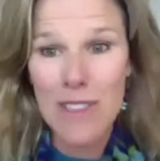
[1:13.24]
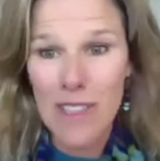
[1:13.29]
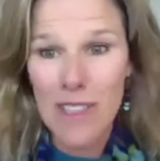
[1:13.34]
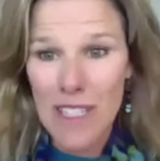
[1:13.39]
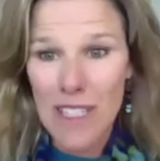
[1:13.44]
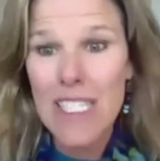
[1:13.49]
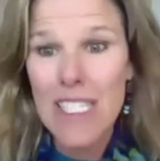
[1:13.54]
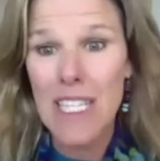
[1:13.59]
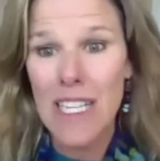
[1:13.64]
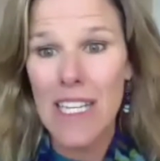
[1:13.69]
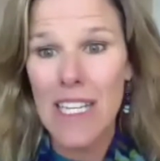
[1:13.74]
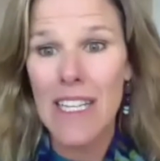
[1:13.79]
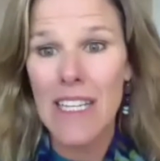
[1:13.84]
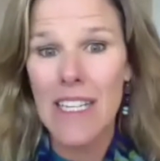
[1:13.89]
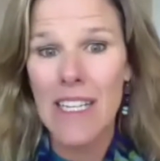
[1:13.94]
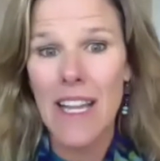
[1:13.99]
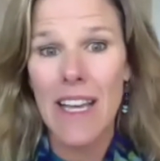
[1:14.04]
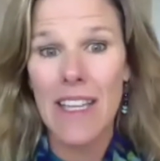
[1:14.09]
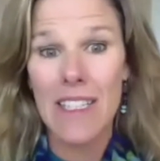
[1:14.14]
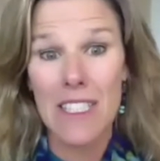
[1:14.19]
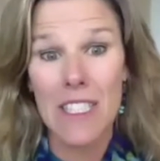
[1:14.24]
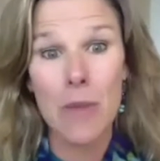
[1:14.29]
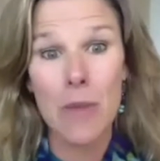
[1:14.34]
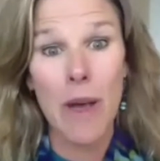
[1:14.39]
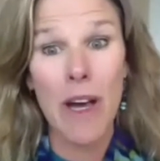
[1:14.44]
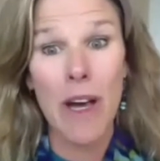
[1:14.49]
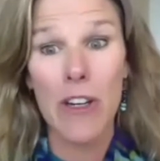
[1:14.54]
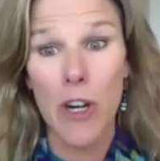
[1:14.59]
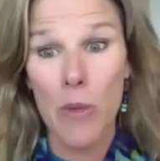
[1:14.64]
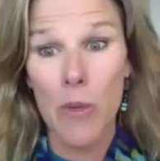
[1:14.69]
listening, and it's
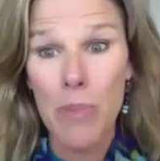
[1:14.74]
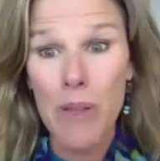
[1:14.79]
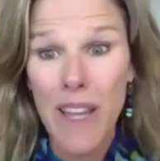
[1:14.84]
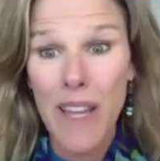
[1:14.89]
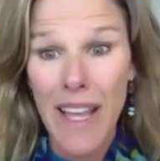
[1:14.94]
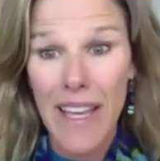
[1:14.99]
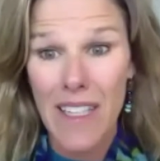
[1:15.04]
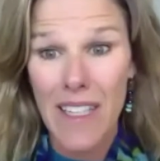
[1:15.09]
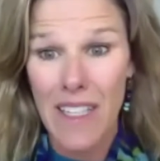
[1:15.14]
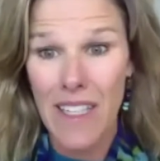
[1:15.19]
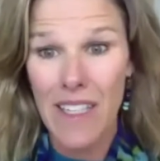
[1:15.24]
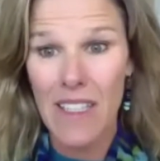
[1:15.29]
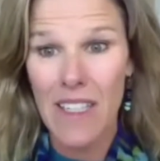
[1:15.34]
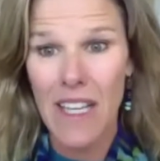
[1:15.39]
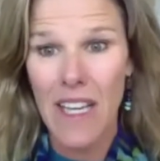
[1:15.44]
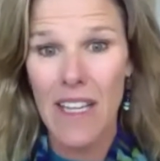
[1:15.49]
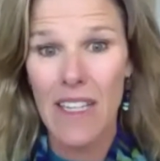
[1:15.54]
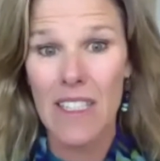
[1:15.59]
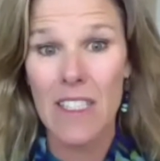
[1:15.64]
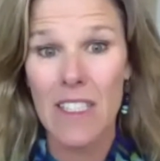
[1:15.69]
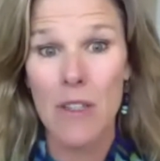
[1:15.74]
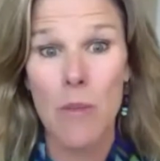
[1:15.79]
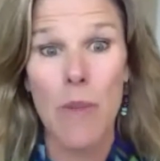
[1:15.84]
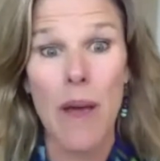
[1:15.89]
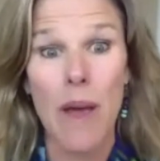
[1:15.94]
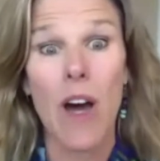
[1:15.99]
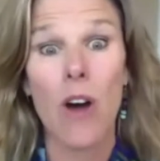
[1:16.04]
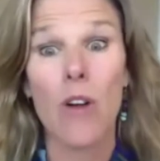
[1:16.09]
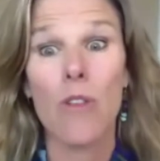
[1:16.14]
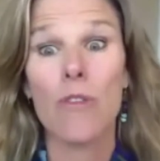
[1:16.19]
about our planet, and it's about